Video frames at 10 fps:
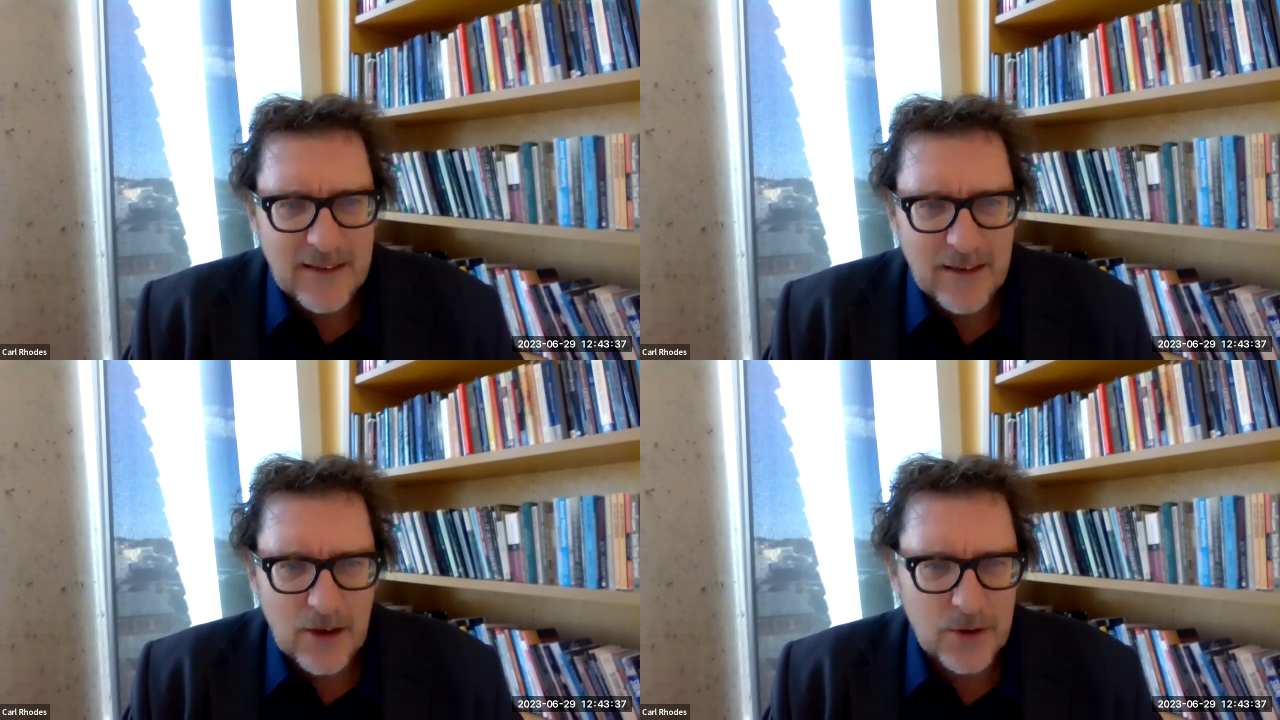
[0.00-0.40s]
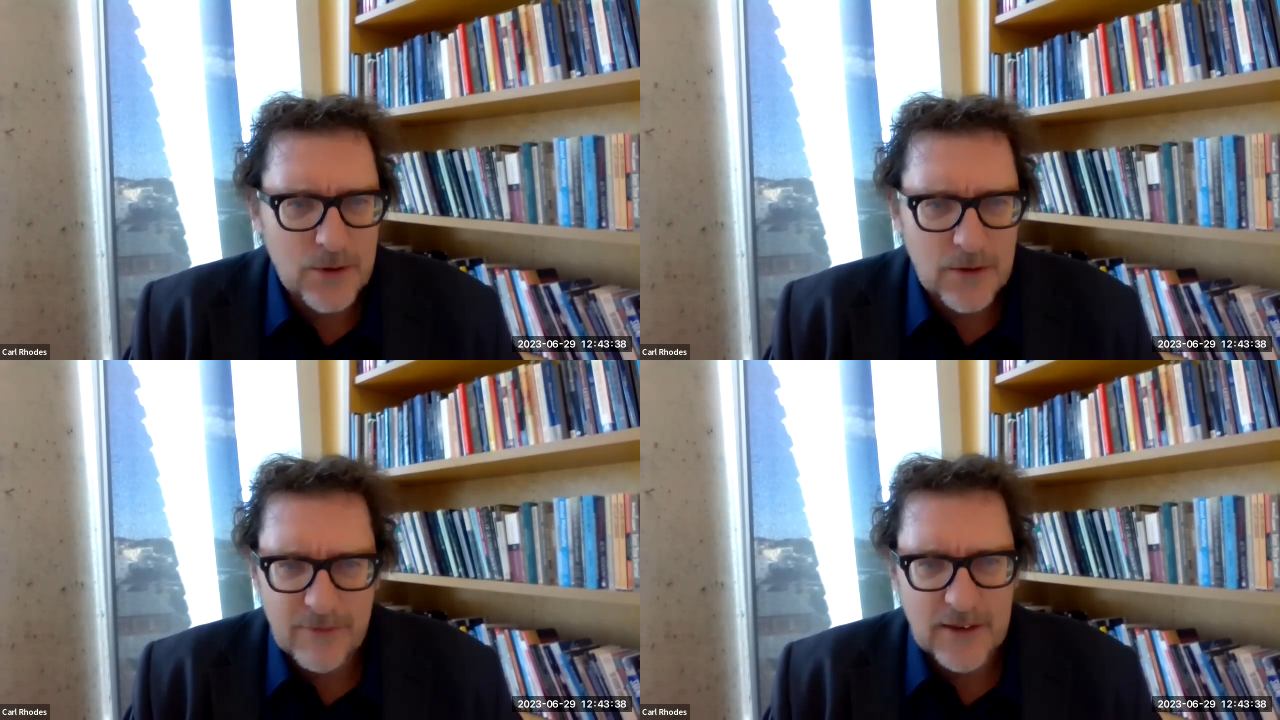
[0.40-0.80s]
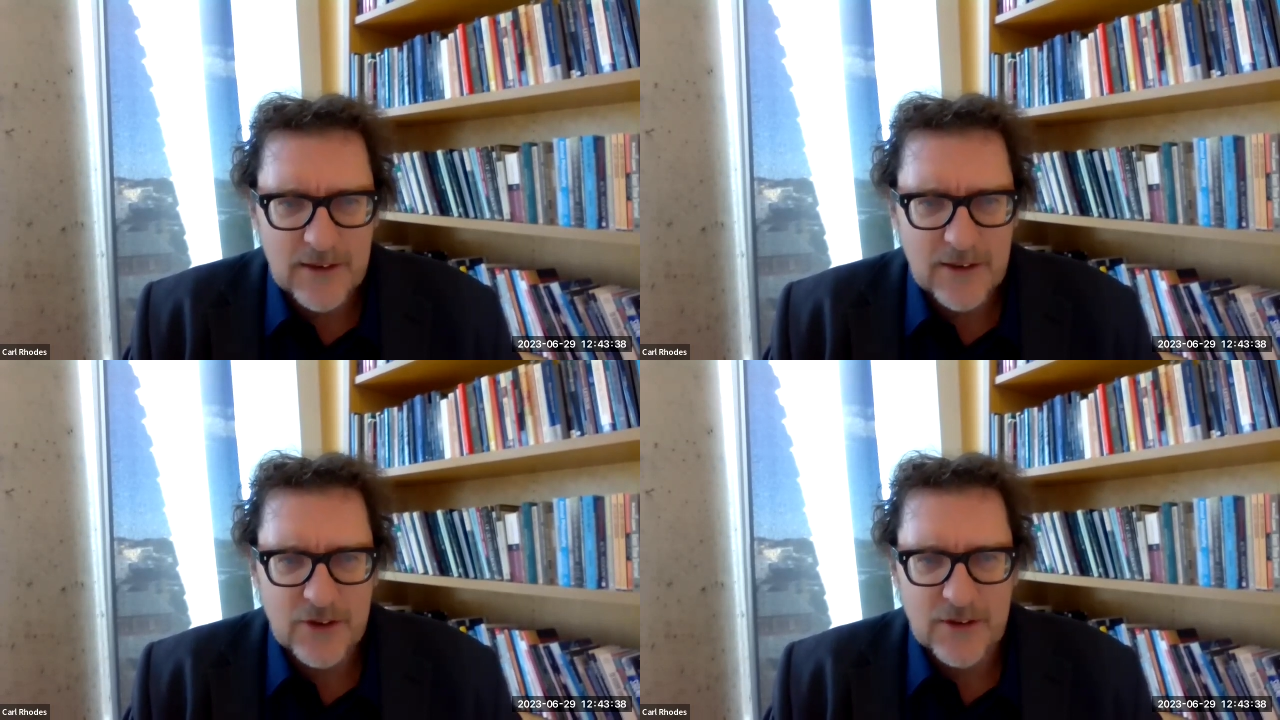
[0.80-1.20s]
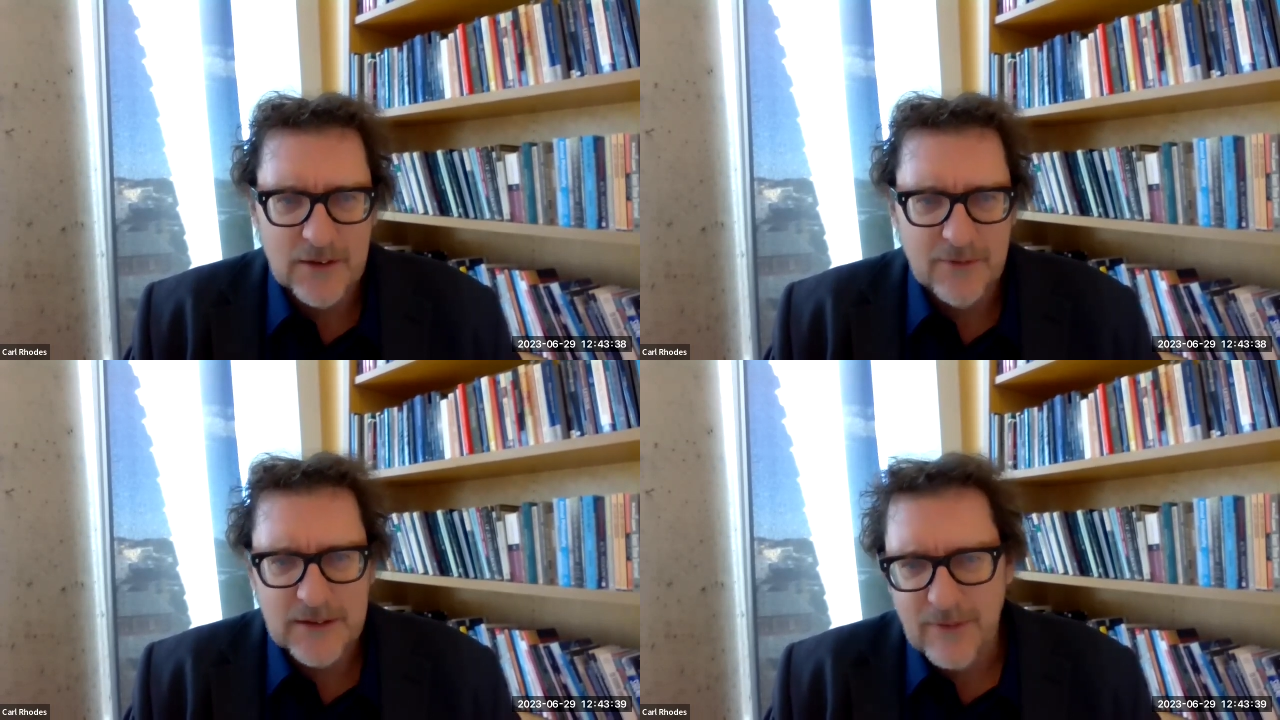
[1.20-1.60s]
a cruel version
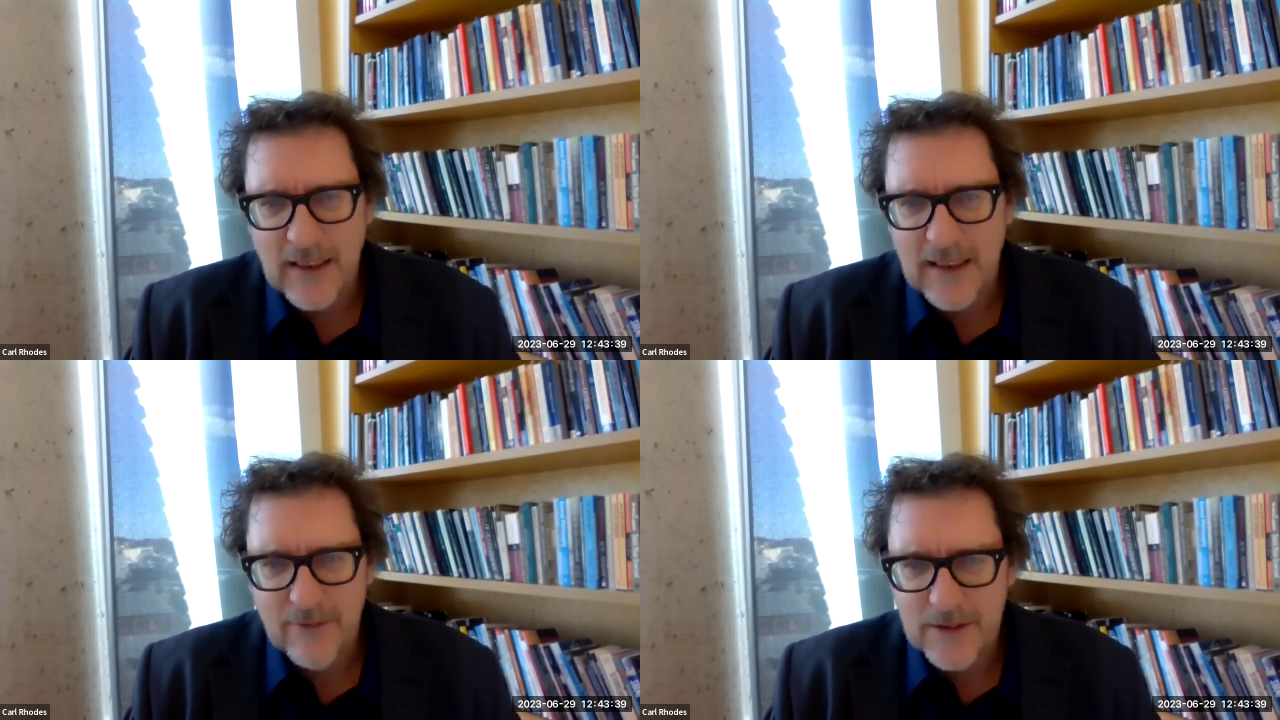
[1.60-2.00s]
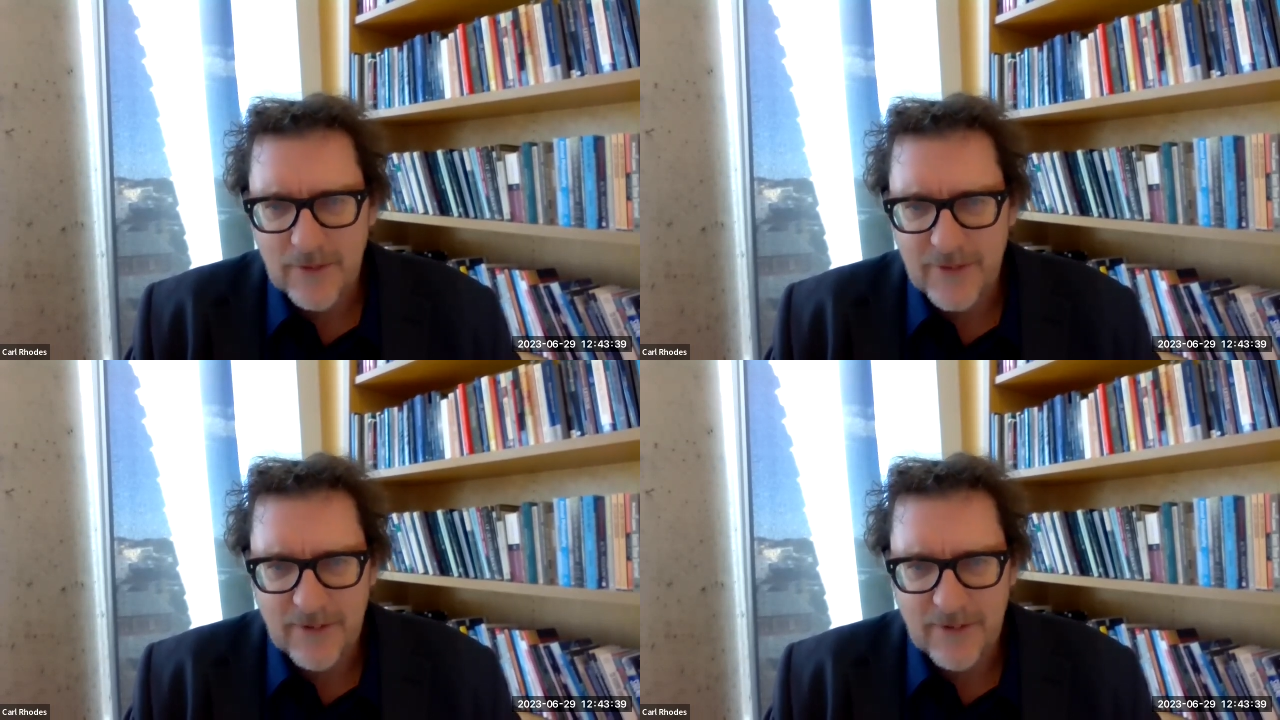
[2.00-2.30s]
of survival of